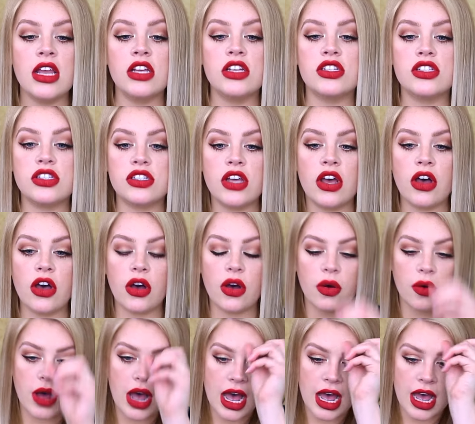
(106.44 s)

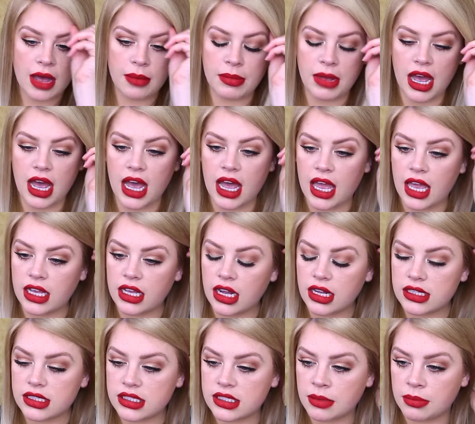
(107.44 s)
So I
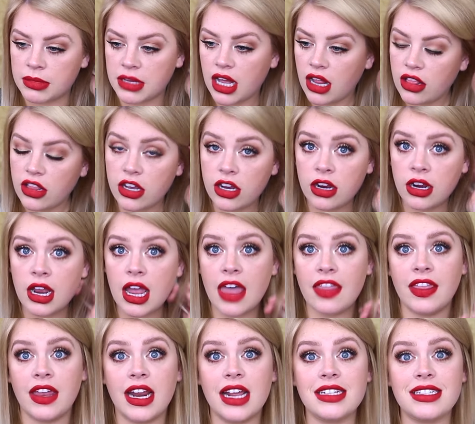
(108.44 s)
got some color,
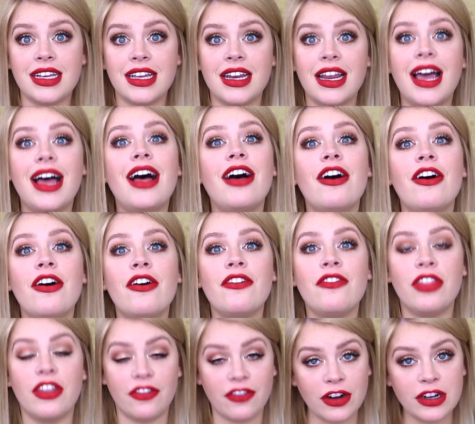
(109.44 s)
and then
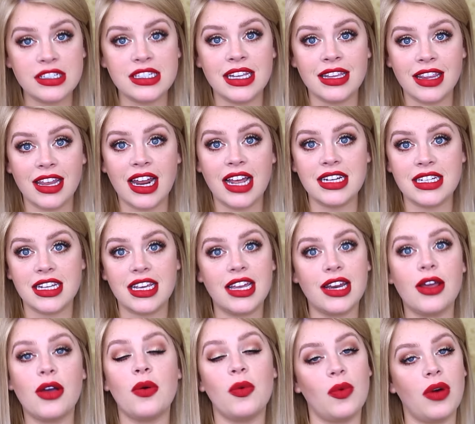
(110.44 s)
the first thing that I
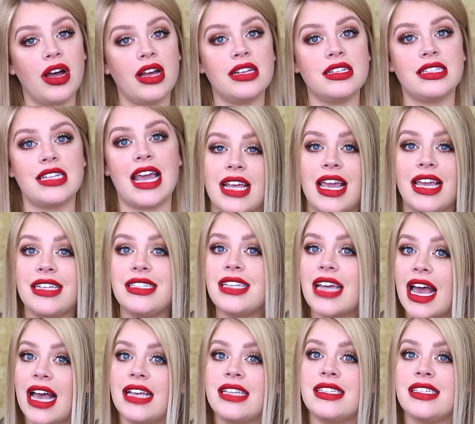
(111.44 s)
did was a
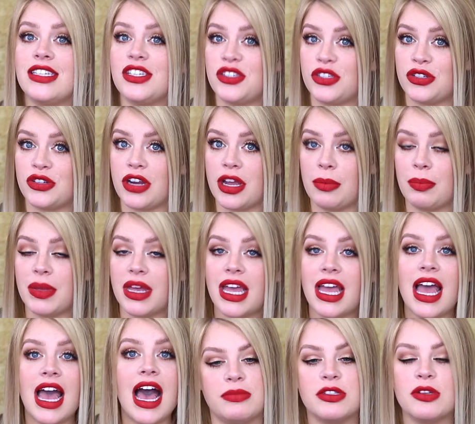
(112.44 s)
test strip.
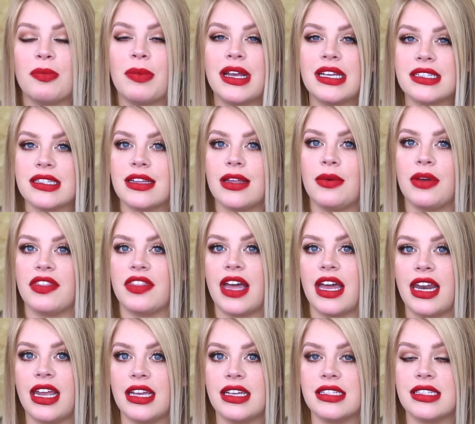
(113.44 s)
So basically what
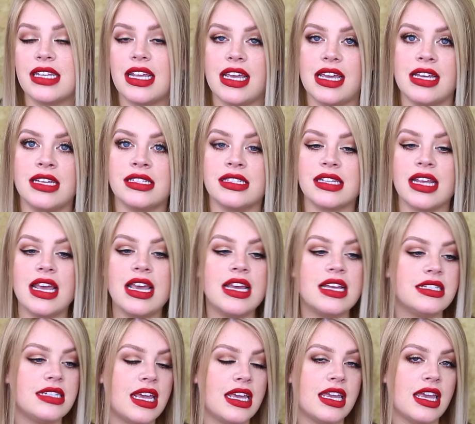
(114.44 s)
that is
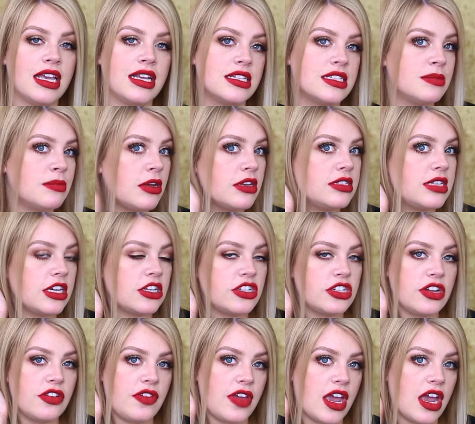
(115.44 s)
taking a small
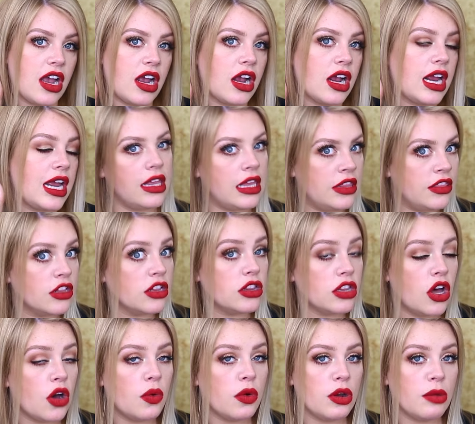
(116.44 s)
section of hair in the
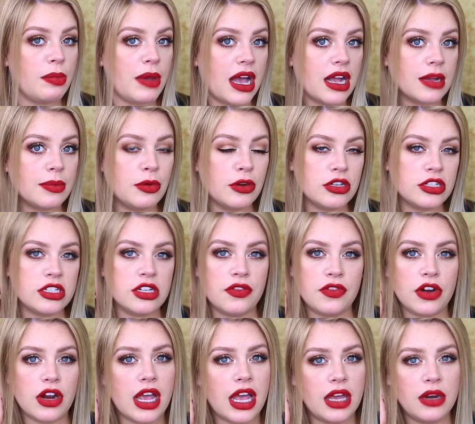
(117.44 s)
lower back portion of
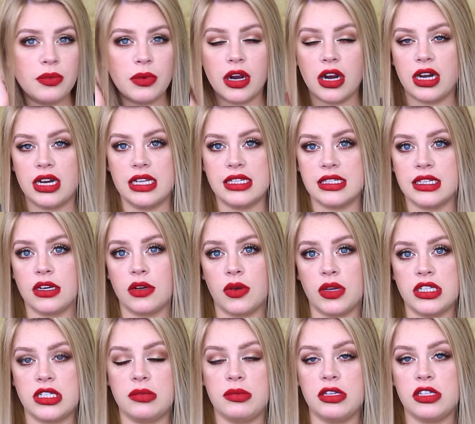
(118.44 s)
your head where it isn't
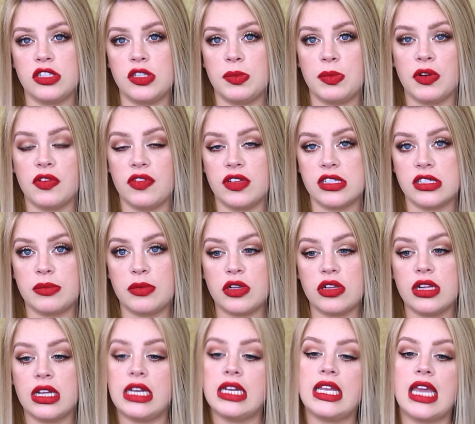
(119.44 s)
going to be super
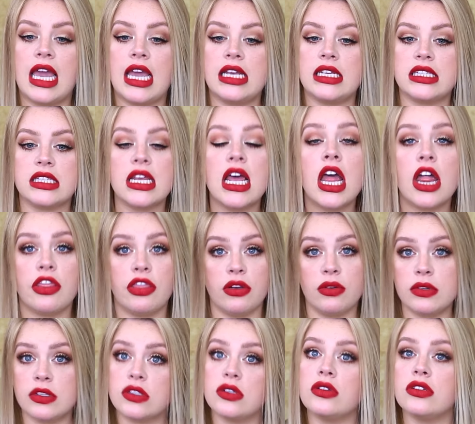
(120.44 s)
visible in case the
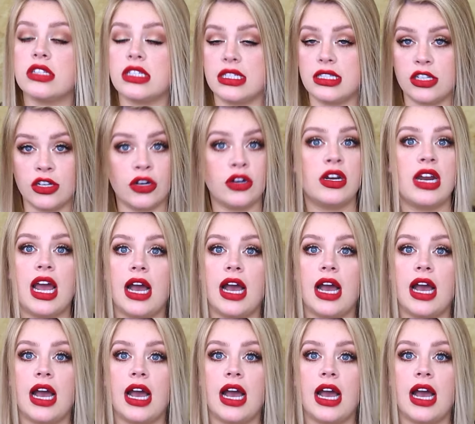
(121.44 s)
results turn